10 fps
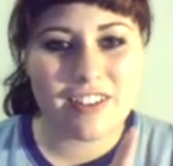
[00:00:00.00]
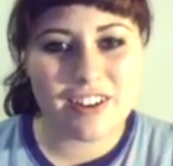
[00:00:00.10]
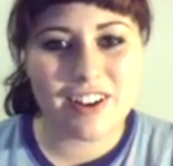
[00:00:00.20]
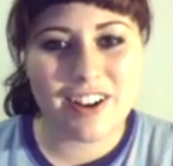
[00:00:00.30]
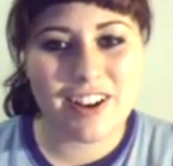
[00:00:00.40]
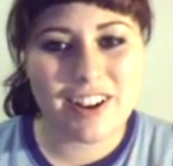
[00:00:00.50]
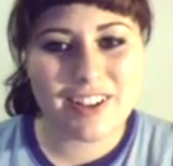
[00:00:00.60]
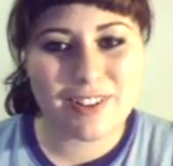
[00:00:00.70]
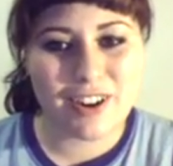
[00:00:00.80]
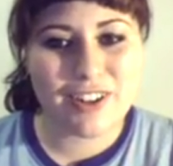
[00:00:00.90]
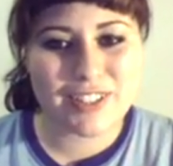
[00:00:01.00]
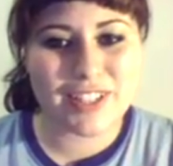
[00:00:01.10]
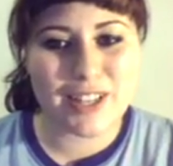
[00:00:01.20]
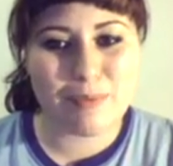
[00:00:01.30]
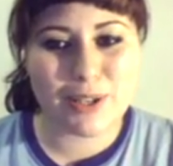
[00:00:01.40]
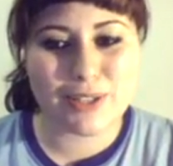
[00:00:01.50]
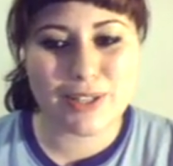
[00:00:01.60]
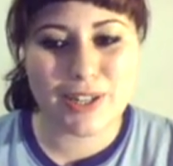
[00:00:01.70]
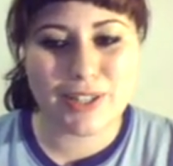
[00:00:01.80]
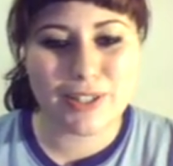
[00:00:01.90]
I only say that because
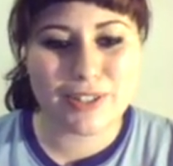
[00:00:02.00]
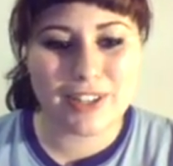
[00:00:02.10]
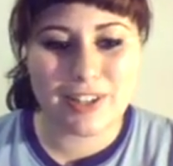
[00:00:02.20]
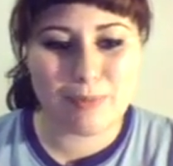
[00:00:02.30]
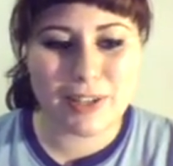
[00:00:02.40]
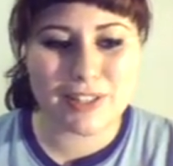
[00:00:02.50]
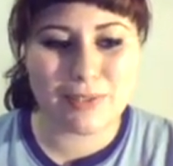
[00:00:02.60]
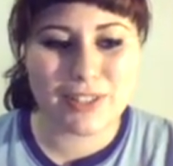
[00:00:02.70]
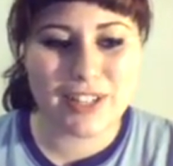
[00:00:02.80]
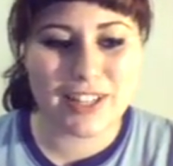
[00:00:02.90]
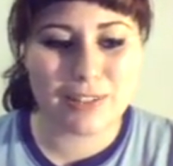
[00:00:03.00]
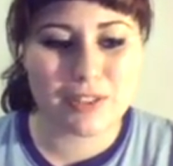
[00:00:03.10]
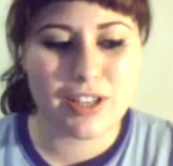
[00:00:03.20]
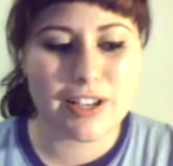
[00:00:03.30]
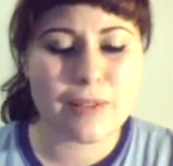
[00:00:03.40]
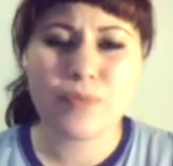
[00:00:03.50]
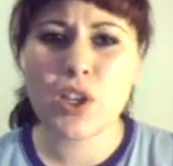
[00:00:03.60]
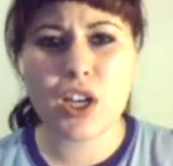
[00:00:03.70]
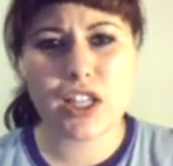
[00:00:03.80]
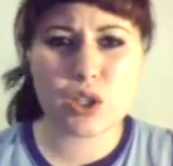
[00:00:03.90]
I met someone today that was like,
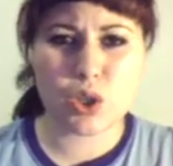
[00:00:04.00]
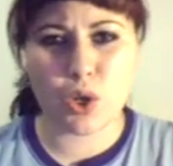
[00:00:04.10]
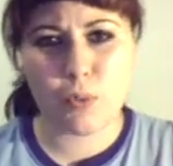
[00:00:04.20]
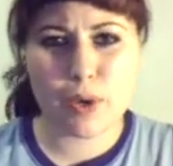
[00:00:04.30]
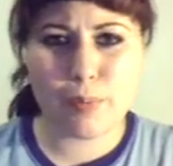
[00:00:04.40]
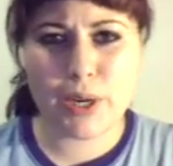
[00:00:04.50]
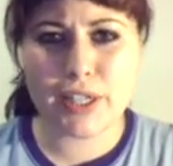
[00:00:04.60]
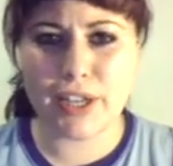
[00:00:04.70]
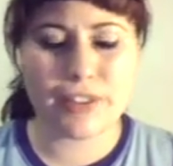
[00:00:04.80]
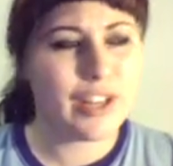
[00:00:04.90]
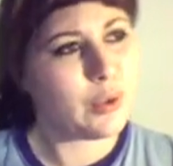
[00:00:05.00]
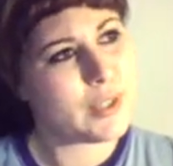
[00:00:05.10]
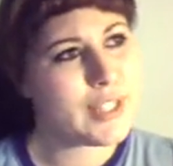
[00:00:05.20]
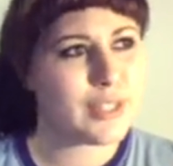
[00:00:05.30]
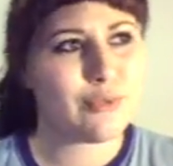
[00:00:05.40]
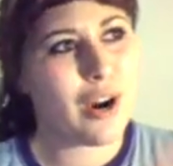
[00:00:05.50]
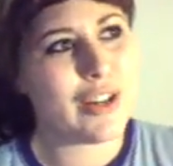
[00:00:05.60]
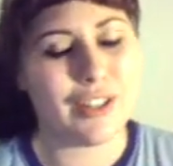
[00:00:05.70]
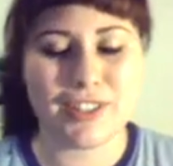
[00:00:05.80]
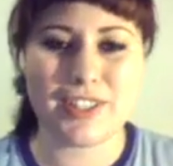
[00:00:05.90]
let's look on Wikipedia, that always has the right
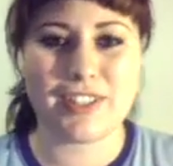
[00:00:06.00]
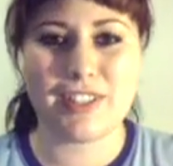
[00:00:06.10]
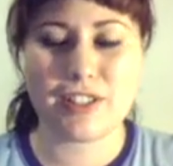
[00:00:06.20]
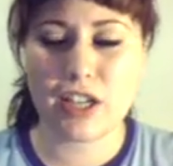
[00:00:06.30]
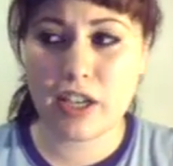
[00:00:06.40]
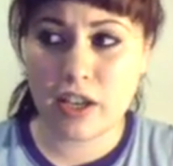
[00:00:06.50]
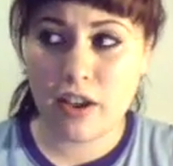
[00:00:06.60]
answers, and I was like,